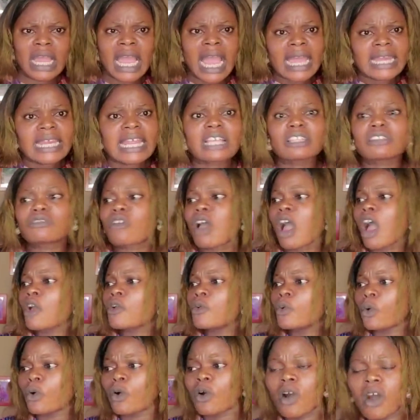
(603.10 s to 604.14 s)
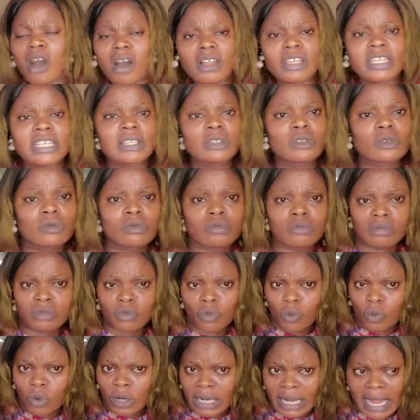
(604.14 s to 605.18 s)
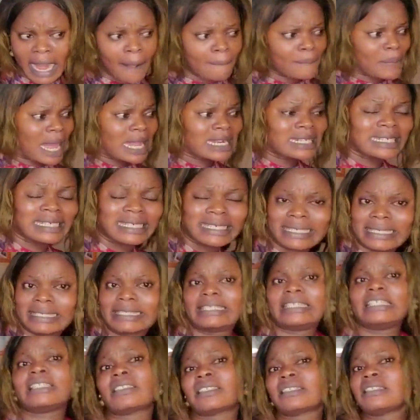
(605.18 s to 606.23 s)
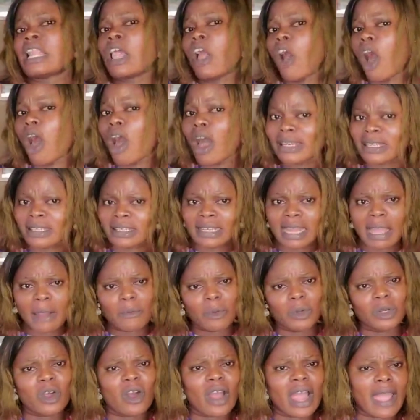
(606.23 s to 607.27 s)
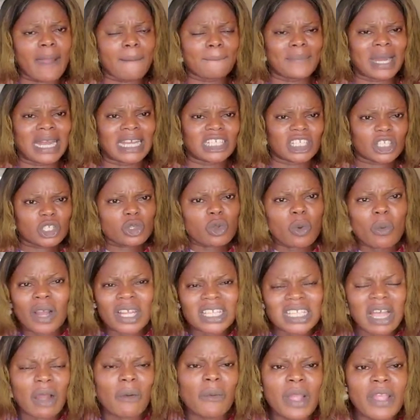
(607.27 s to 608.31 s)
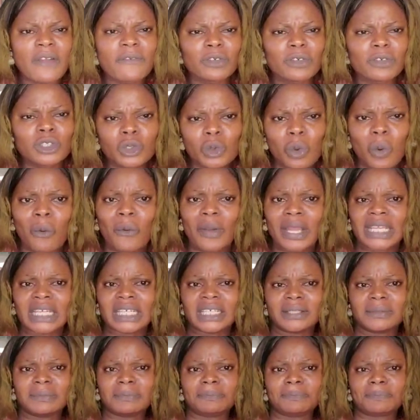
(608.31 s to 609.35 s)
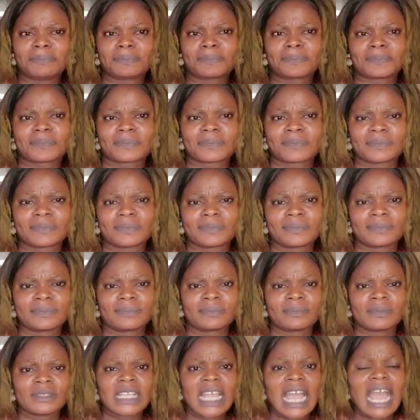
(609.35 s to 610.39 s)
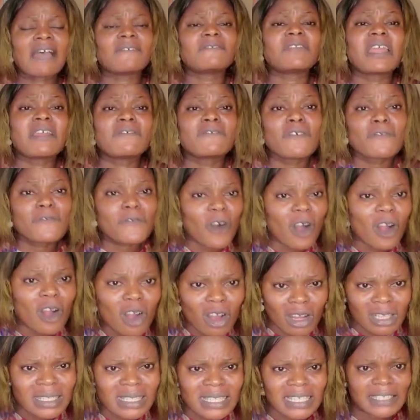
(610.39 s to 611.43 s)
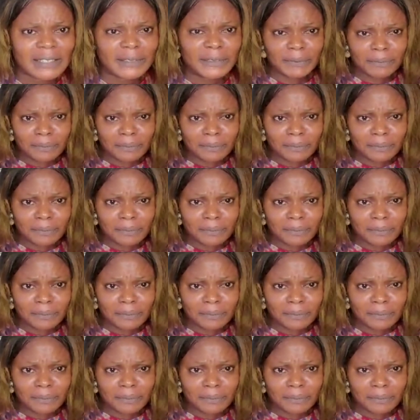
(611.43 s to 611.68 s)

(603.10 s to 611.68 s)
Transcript: There's no how you call this name and this other name will not emerge. So what are we even doing? Have they even forgotten?